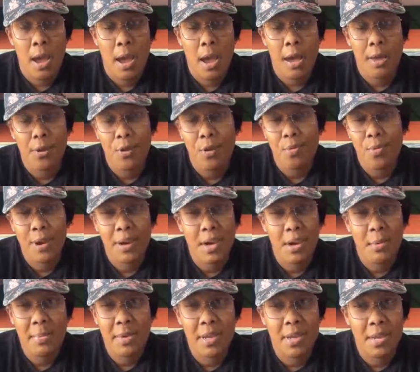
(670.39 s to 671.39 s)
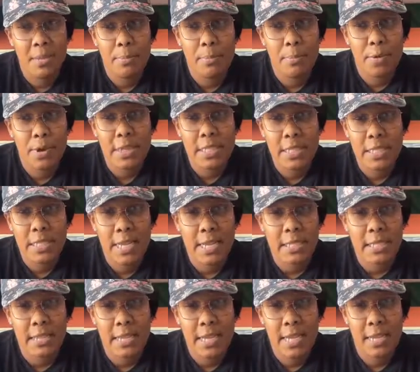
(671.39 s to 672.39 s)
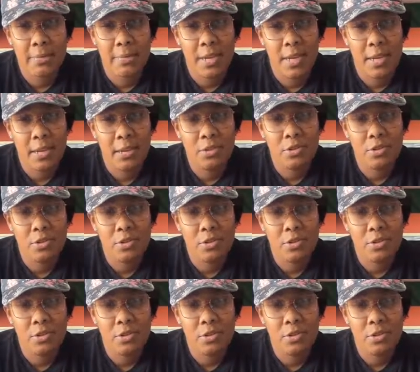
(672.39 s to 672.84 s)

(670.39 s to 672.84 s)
I don't recommend pressing that same day.